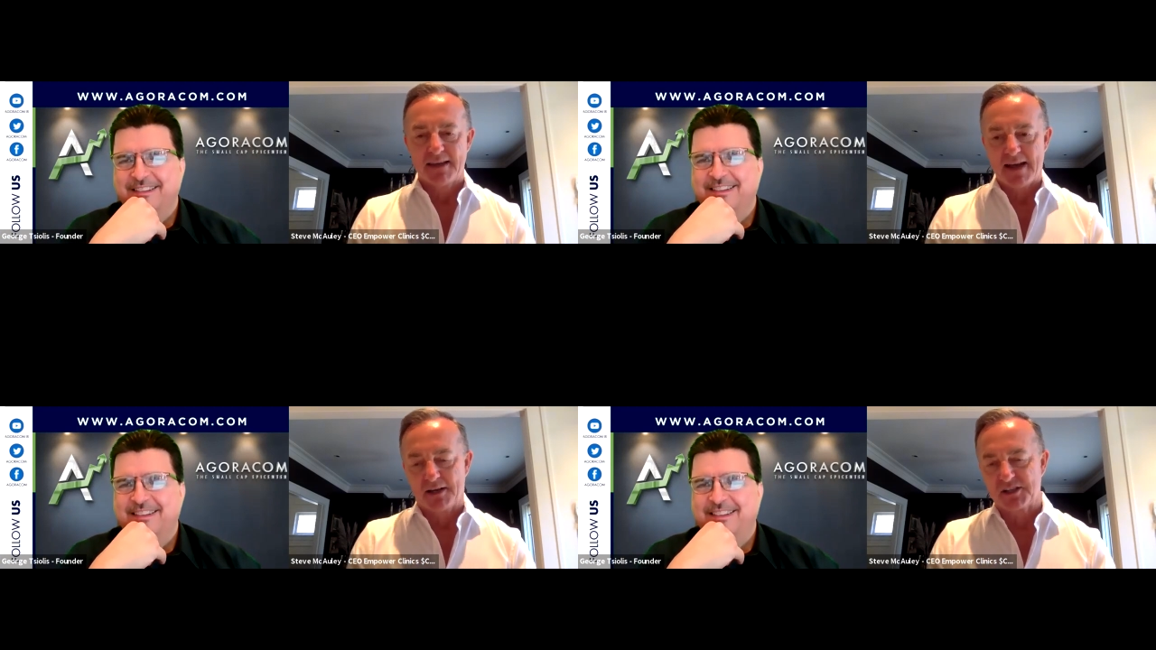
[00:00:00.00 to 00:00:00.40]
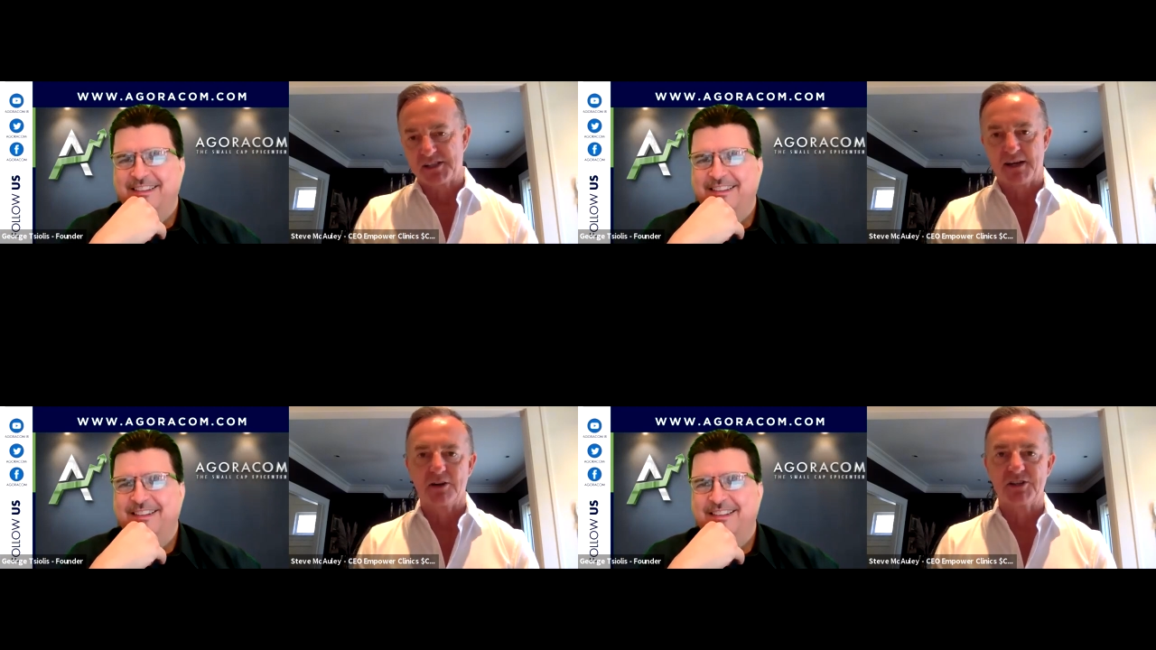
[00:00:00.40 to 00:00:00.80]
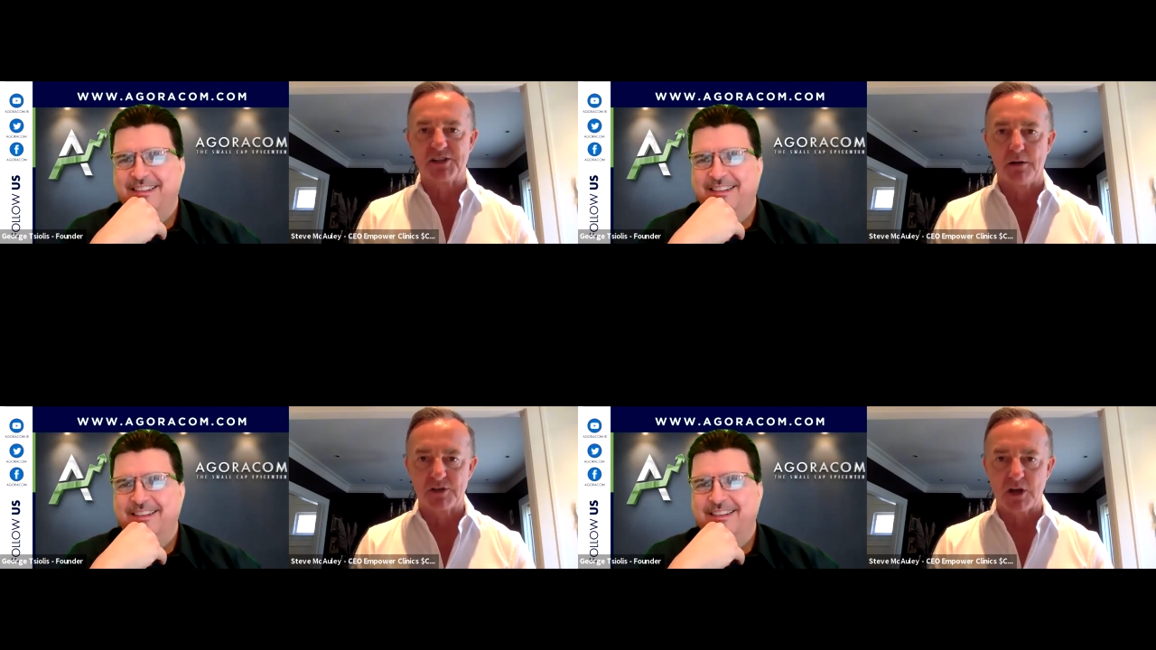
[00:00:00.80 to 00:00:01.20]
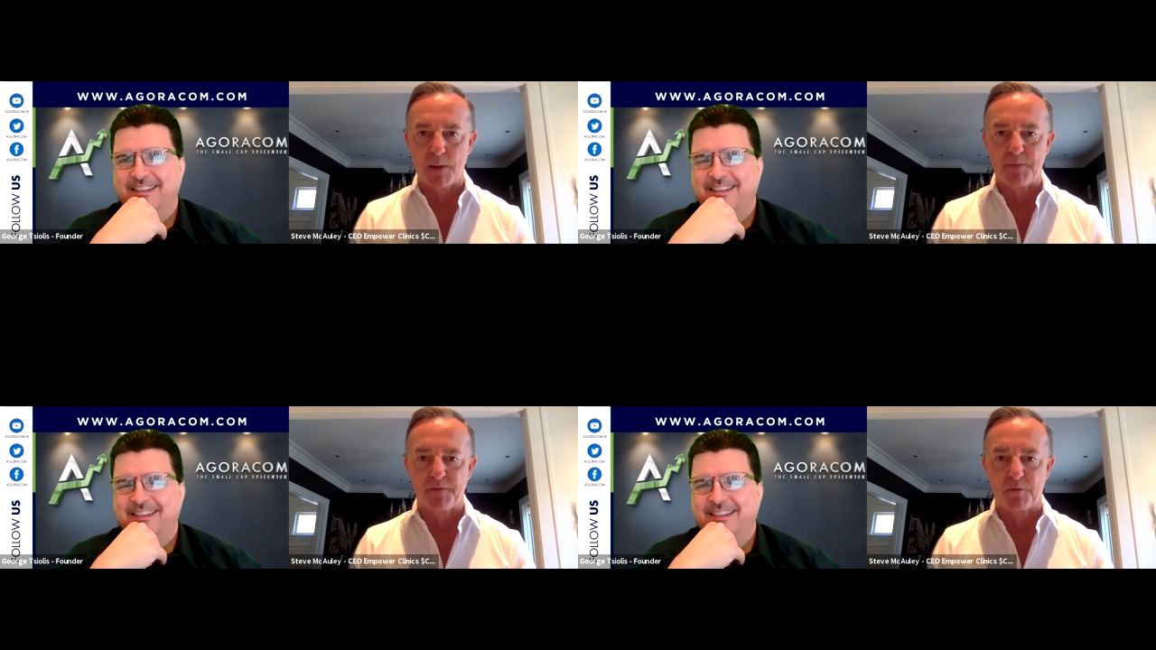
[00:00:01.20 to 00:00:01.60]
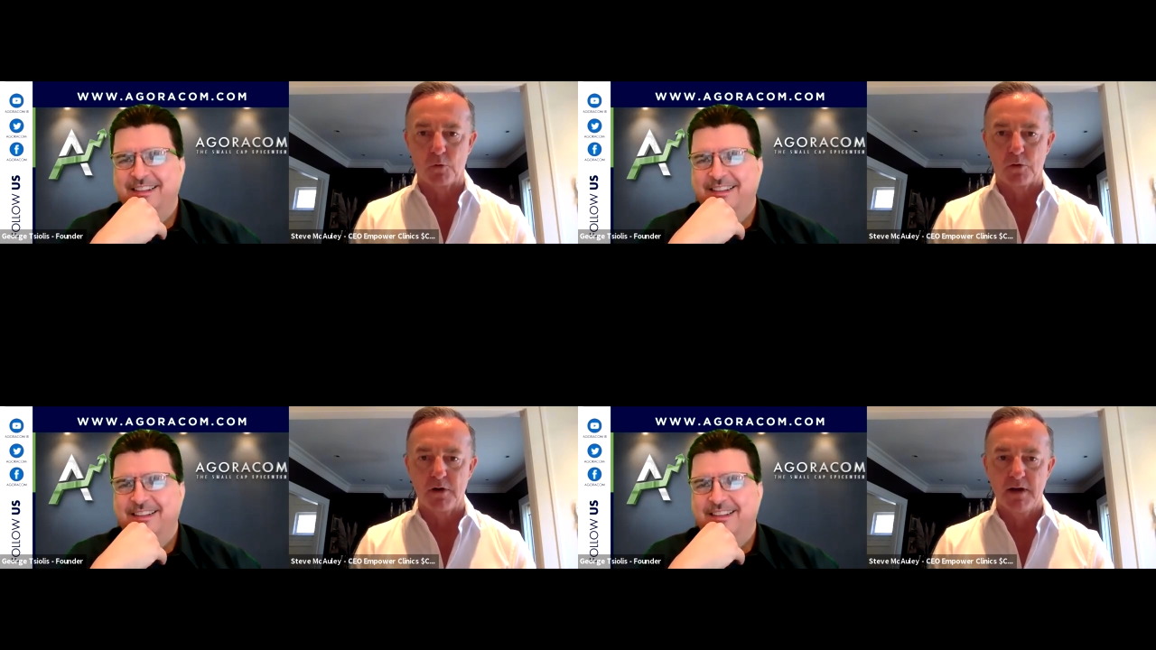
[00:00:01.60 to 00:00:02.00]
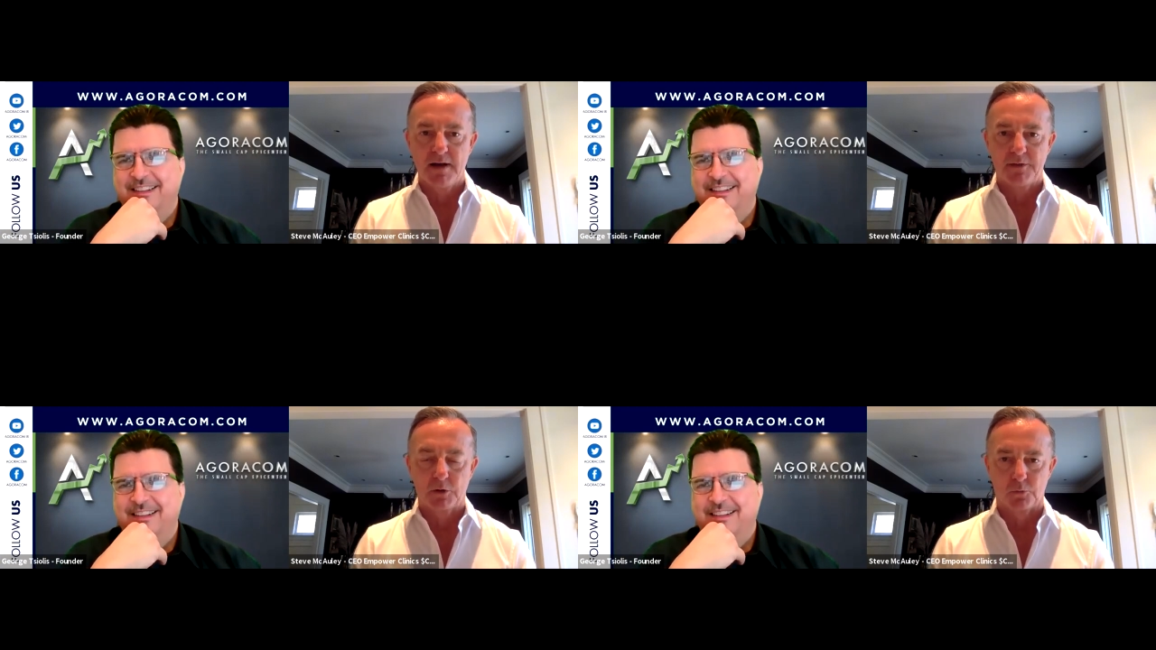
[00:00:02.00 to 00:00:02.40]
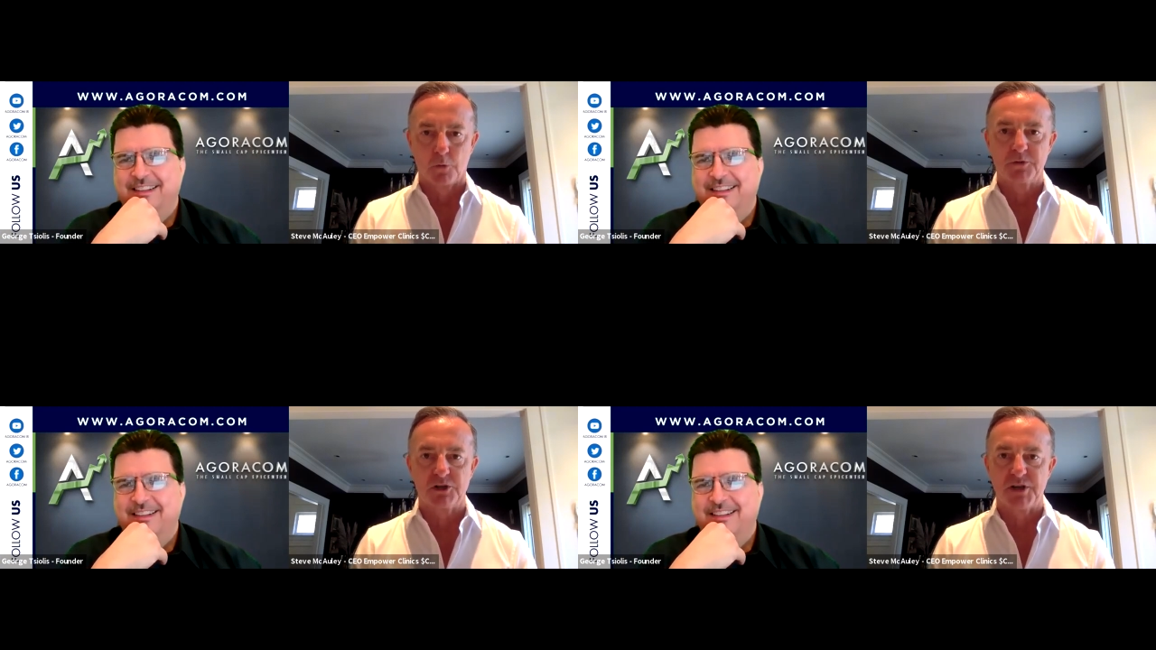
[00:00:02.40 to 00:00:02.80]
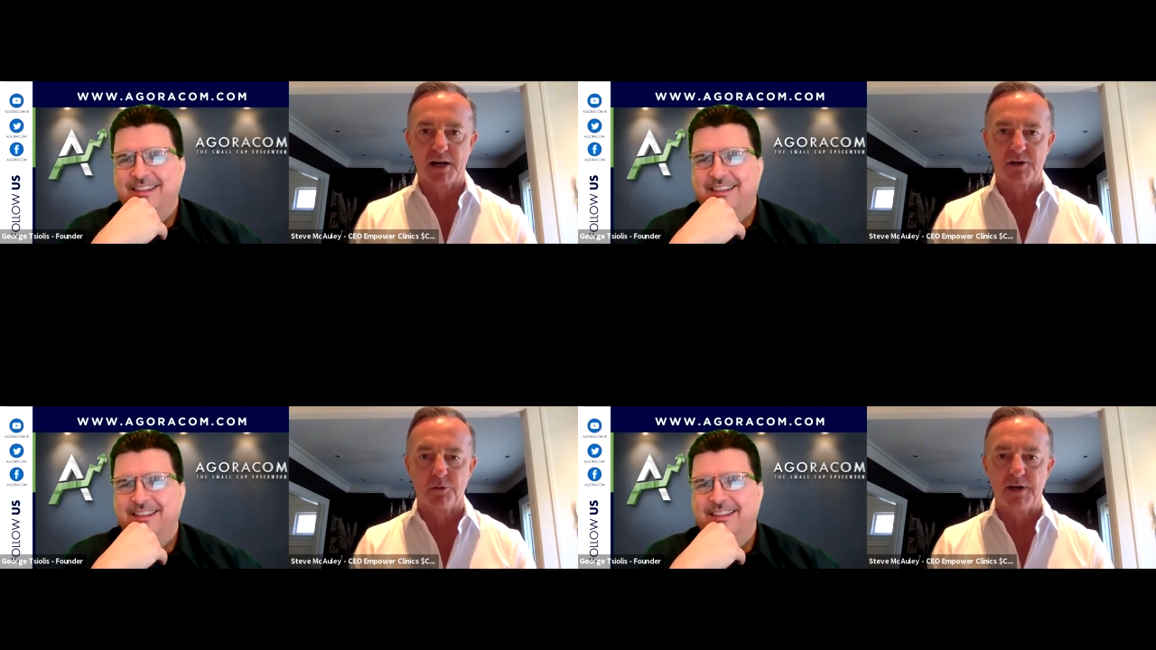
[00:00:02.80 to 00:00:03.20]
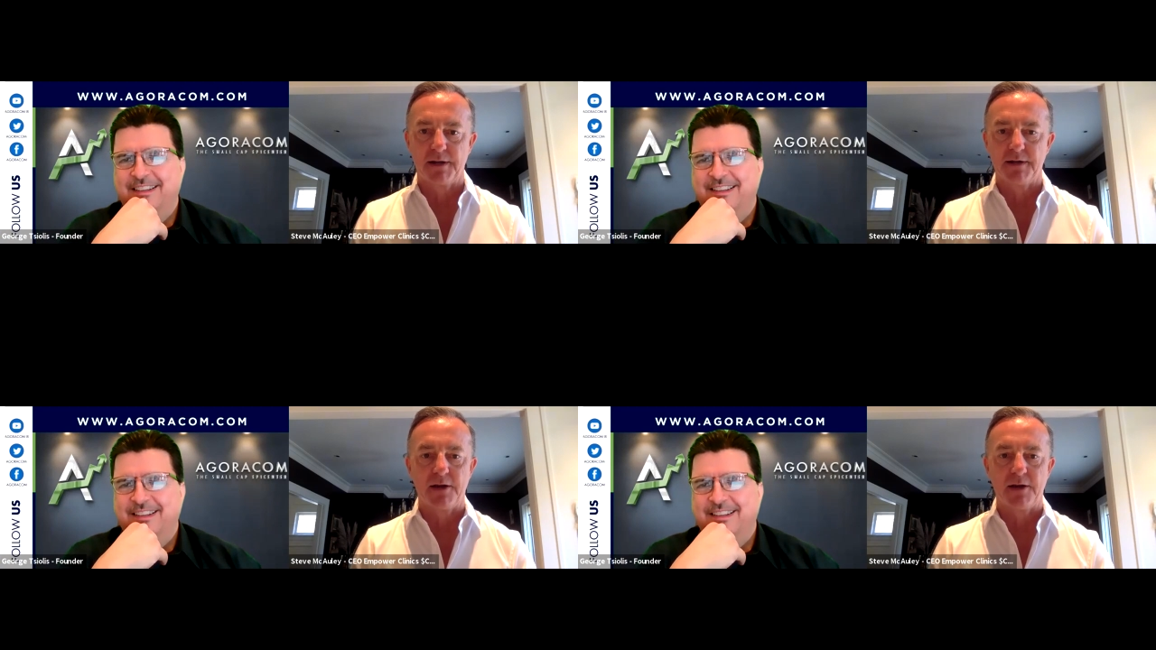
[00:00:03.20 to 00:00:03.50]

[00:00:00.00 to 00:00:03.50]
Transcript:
Speaker 1: kind of set ourselves up for the growth trajectory and,